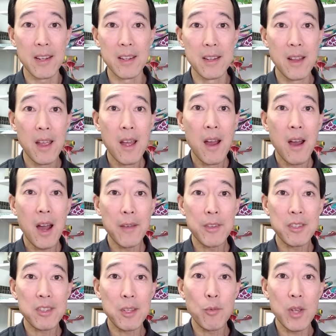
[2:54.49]
And
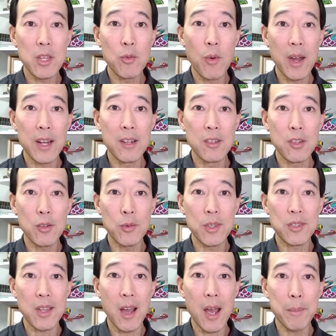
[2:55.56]
obviously what you want to do
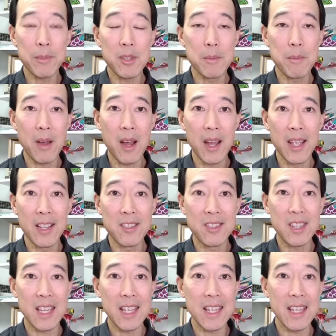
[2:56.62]
is optimize
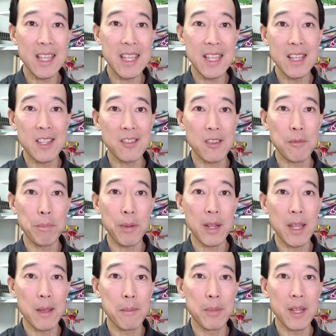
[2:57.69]
the ease of
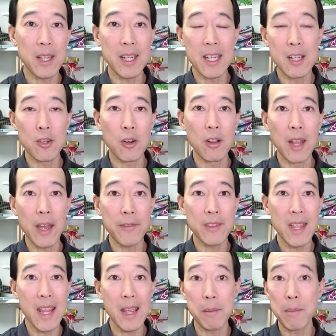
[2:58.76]
playability in your left
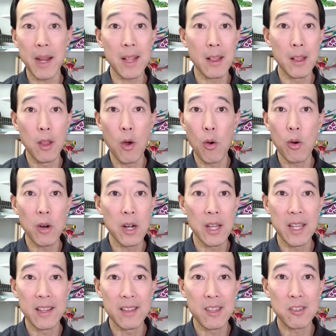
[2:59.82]
hand by
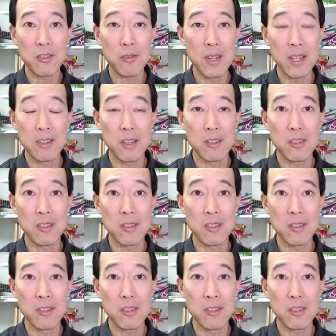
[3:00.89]
lowering the strings